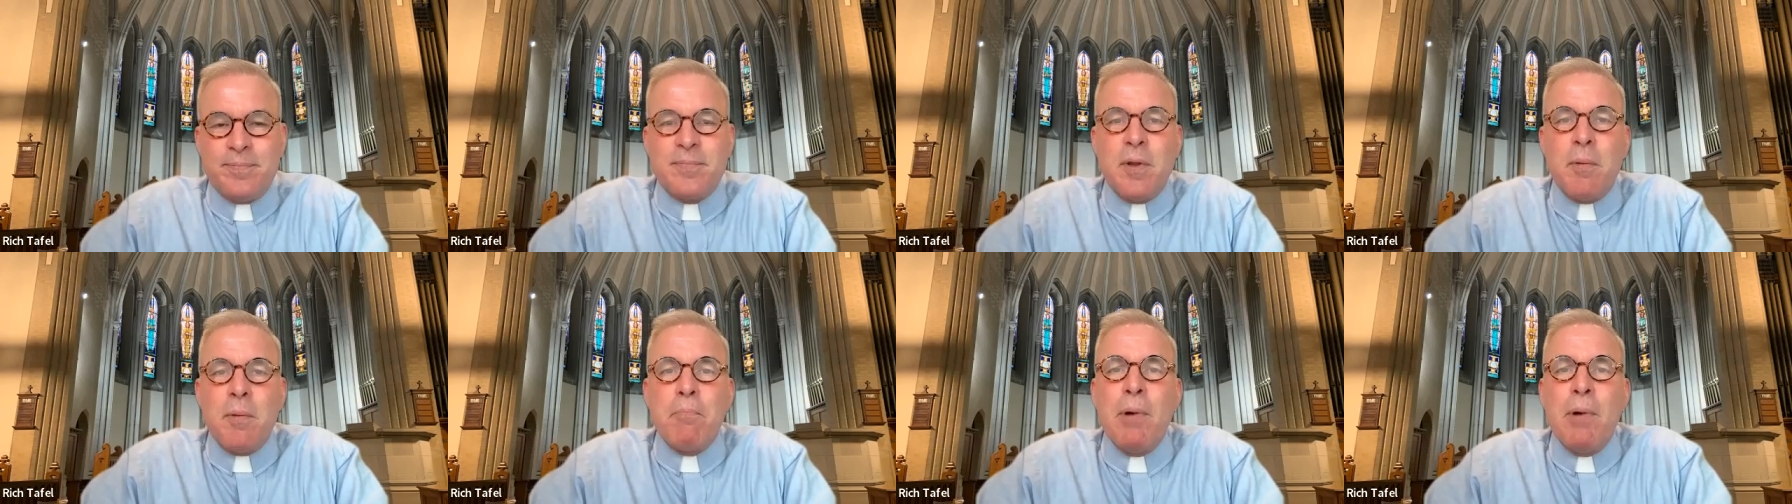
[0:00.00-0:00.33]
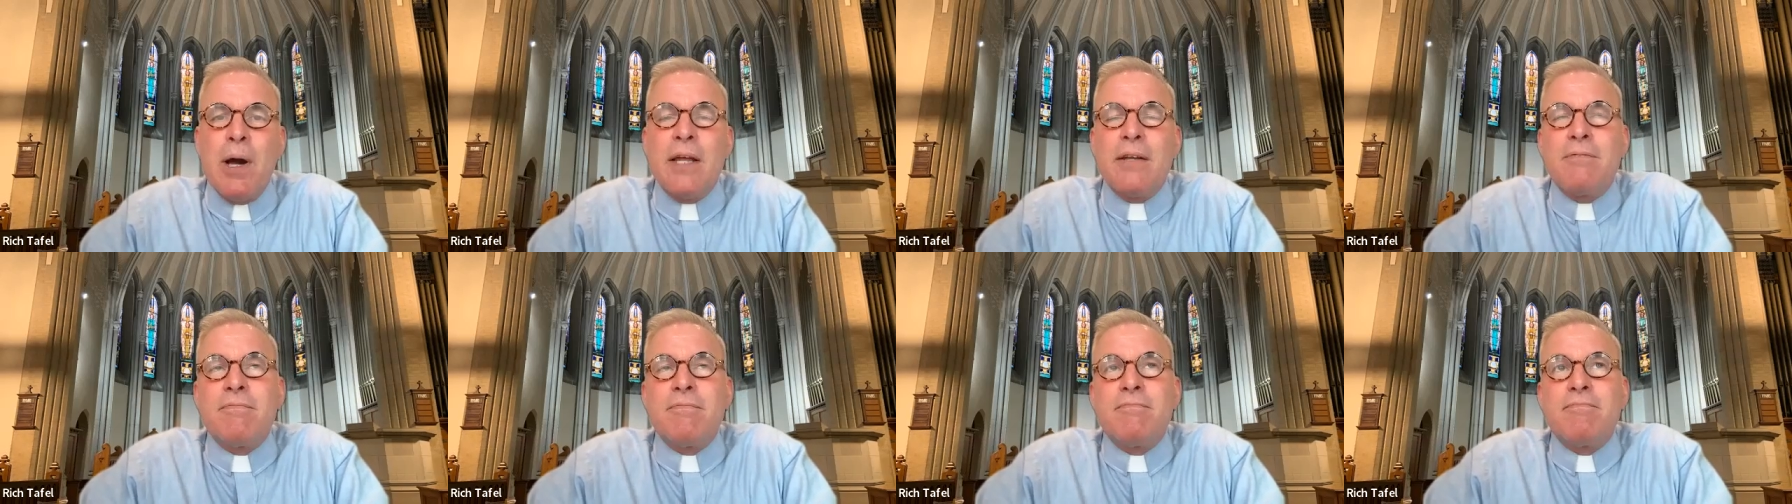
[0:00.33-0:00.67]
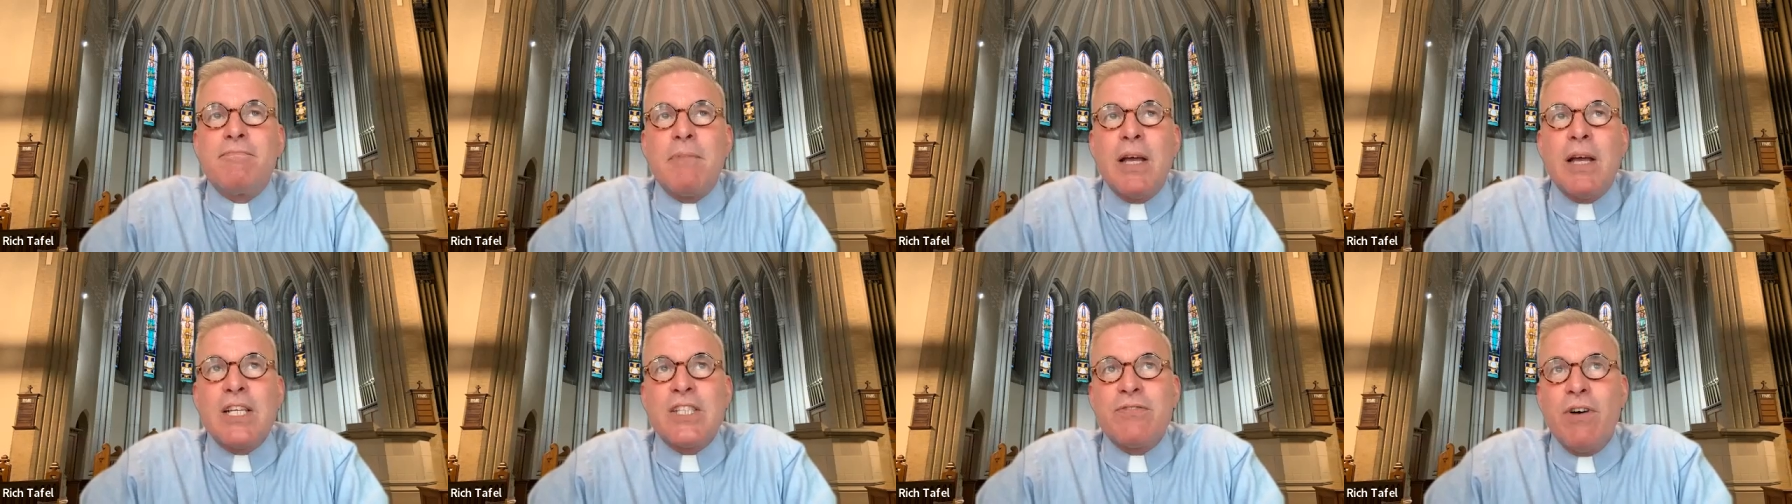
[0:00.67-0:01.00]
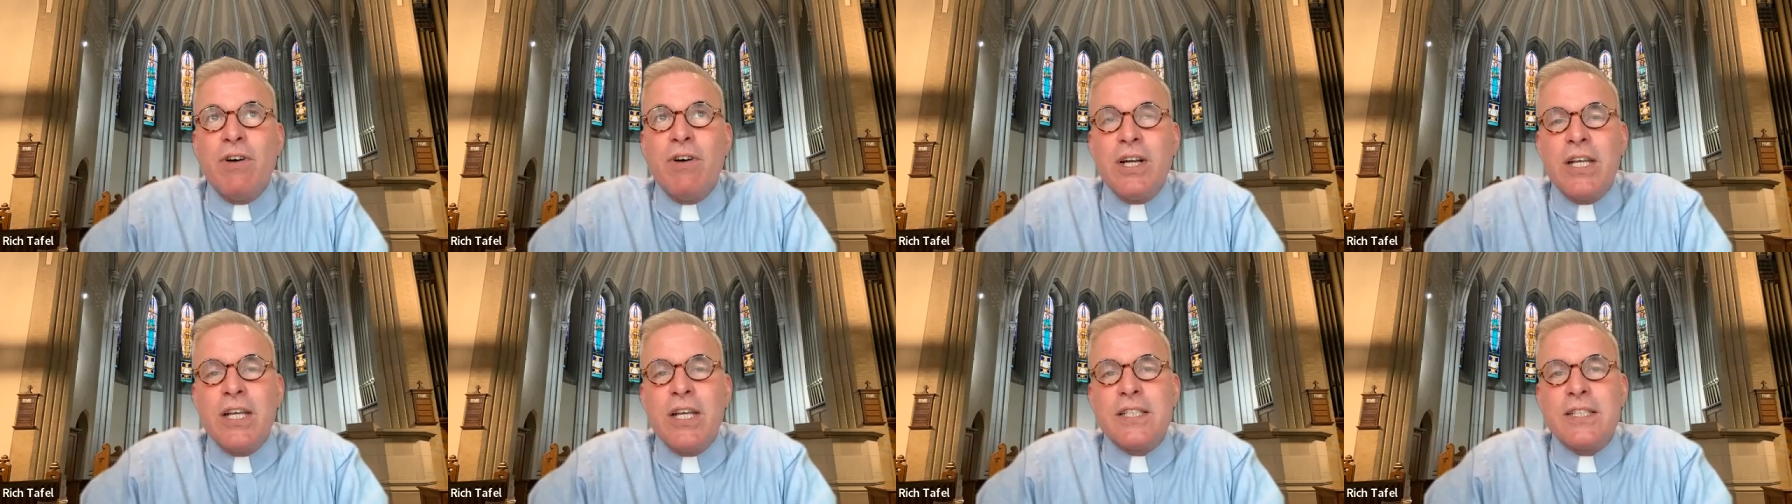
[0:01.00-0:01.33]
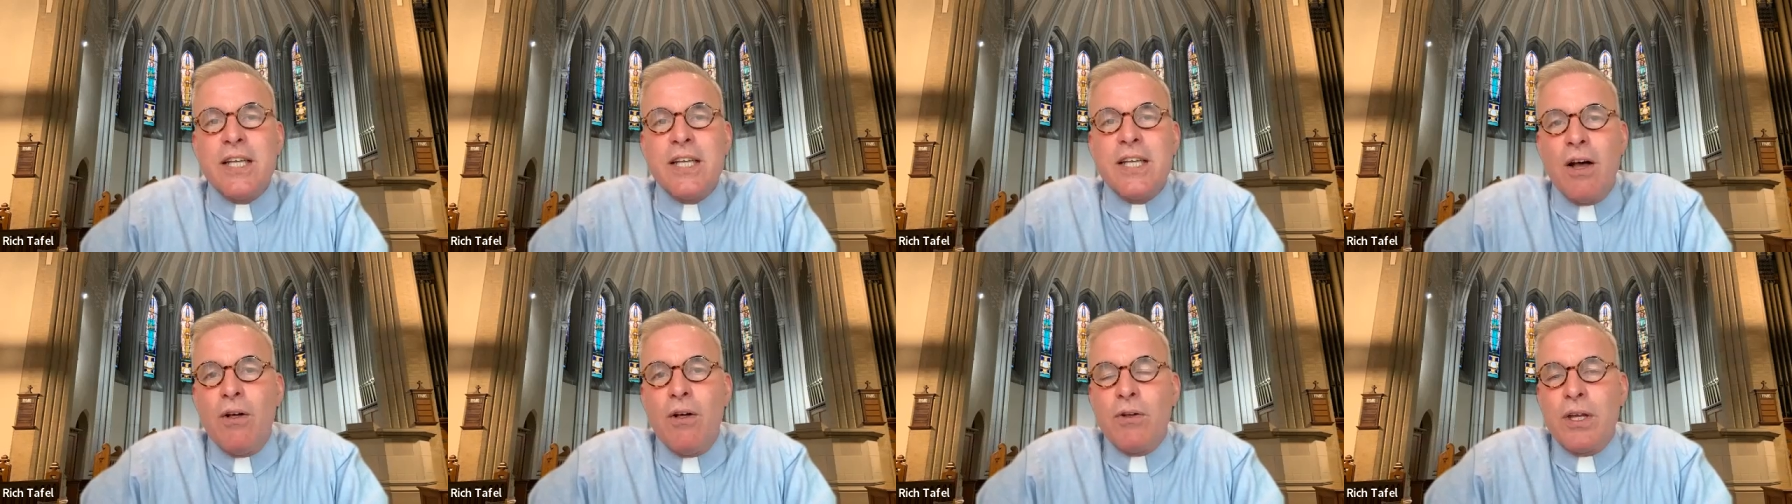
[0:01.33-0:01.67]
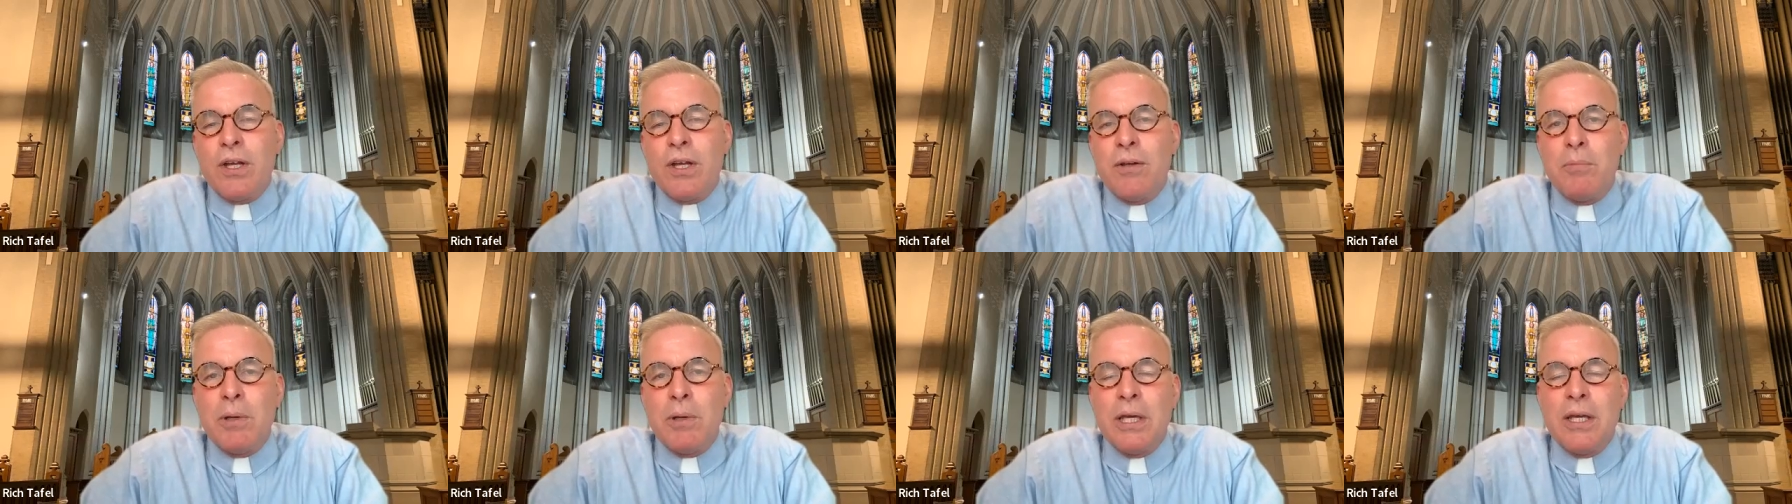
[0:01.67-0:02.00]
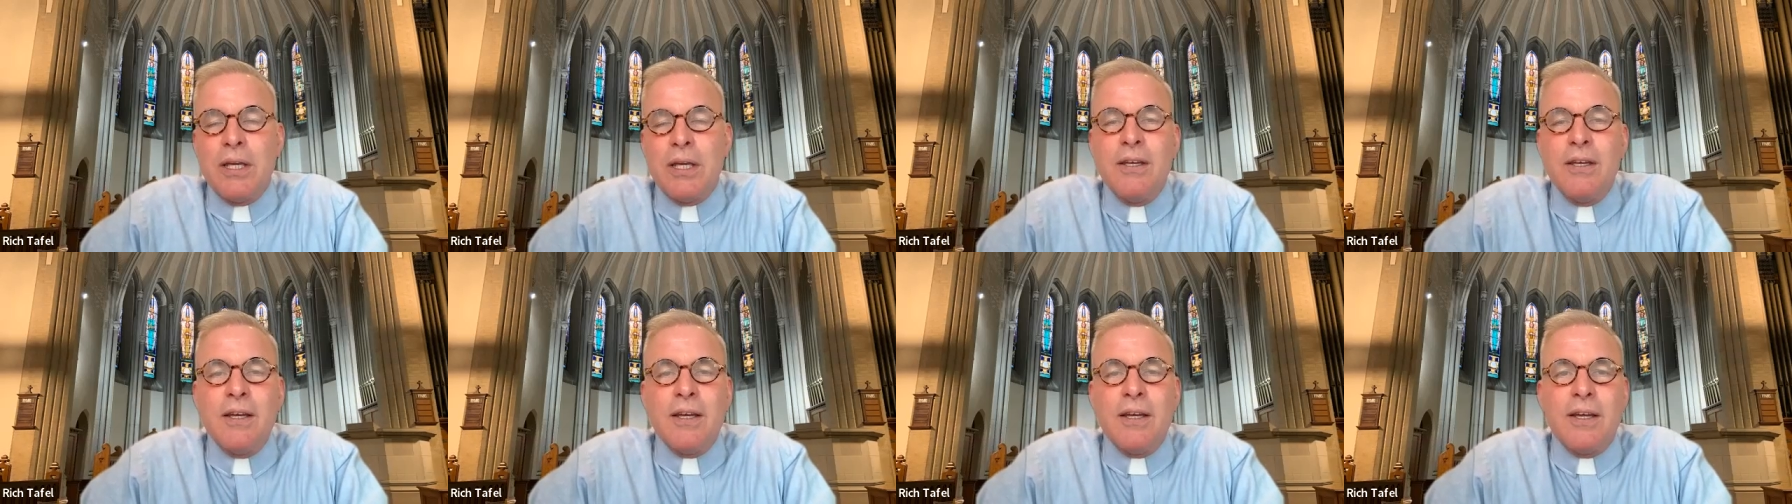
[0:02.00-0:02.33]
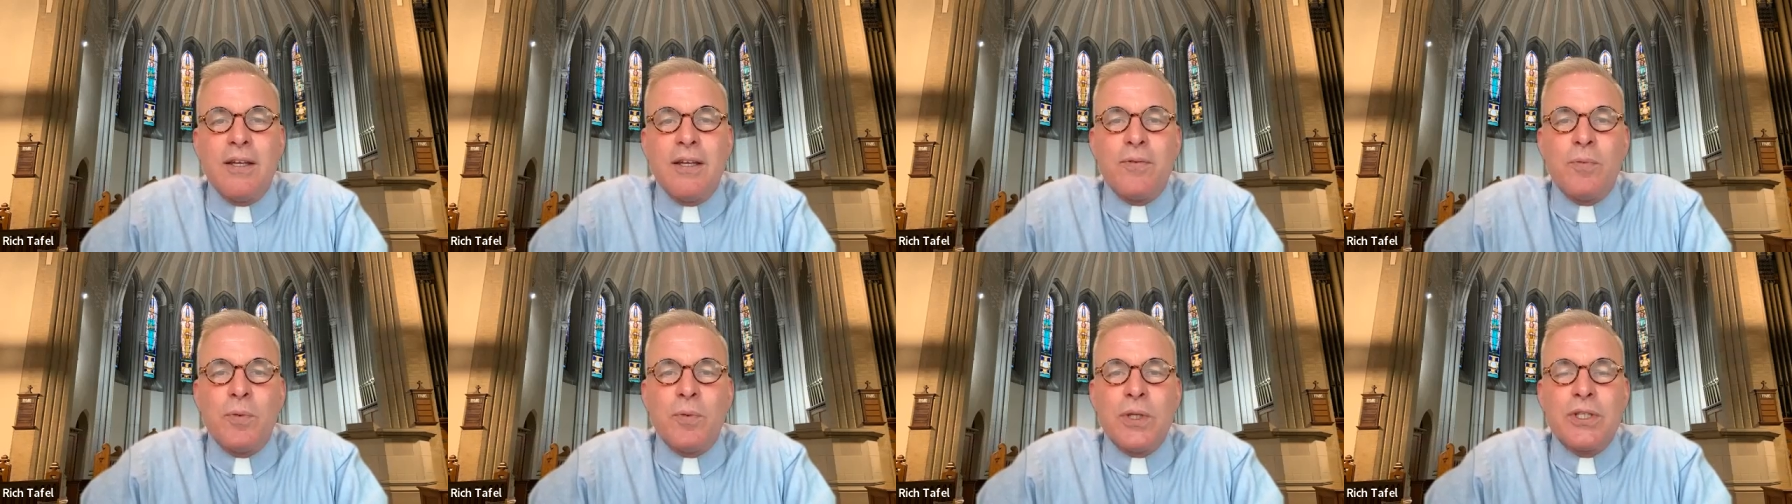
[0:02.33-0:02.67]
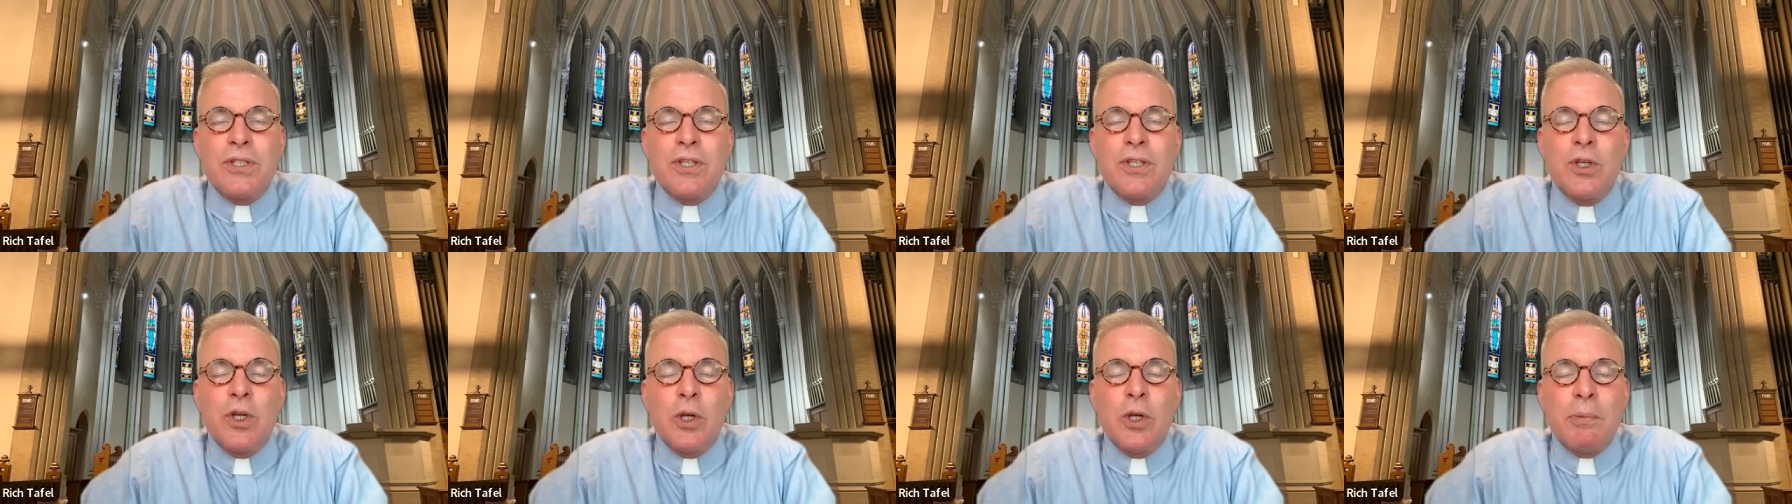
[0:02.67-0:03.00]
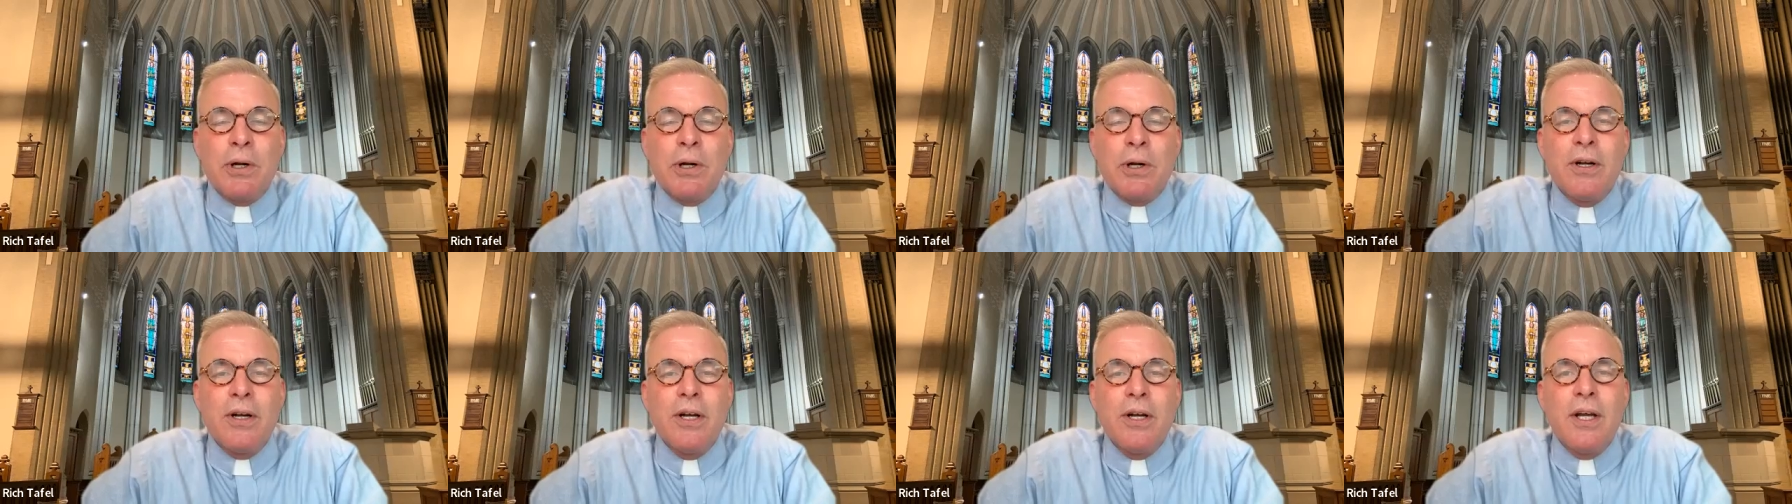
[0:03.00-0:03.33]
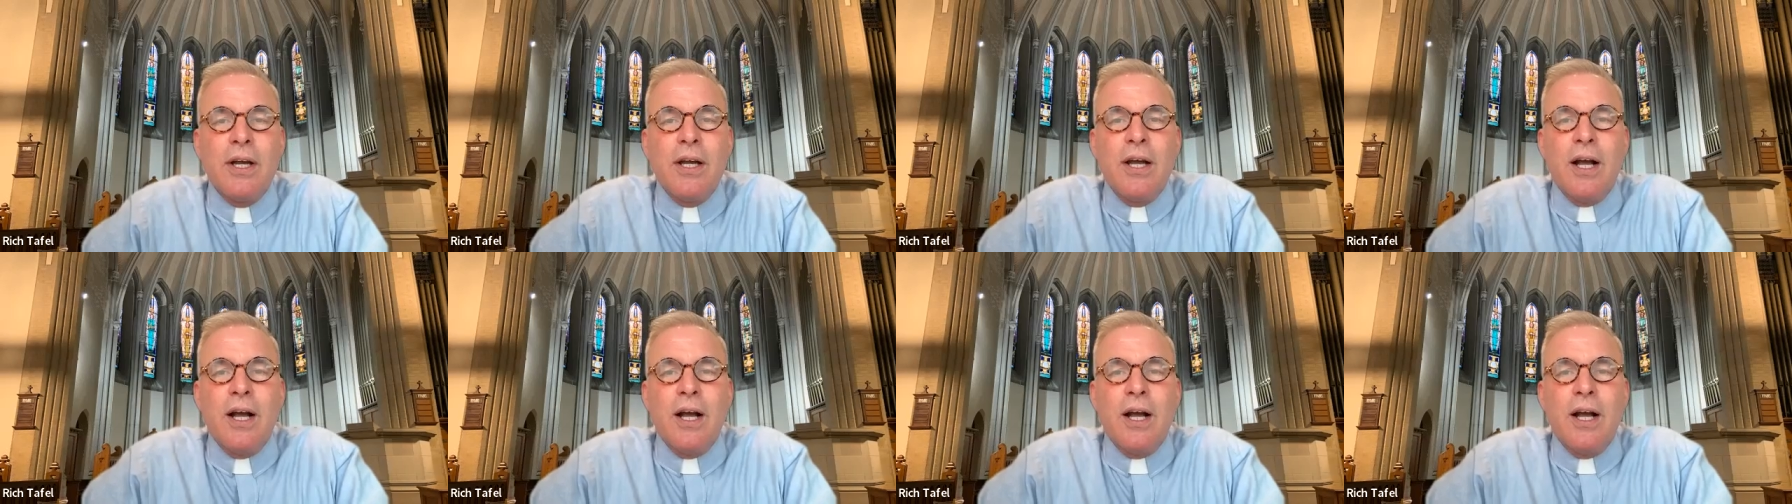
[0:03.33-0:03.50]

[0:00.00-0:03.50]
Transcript: But as funny as hell can be, and with humor,